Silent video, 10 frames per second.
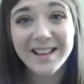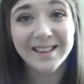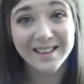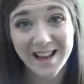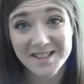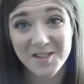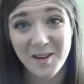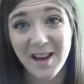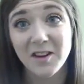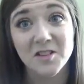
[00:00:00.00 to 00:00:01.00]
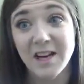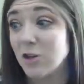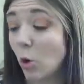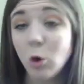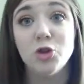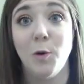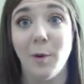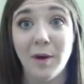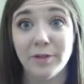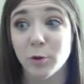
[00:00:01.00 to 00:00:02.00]
Last two candles. I told you, I
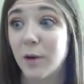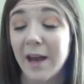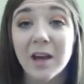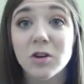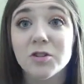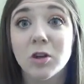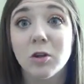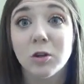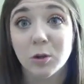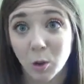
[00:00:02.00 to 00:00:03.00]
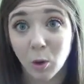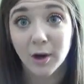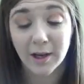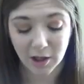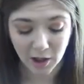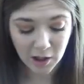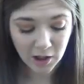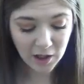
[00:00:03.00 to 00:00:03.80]
went through candles galore here.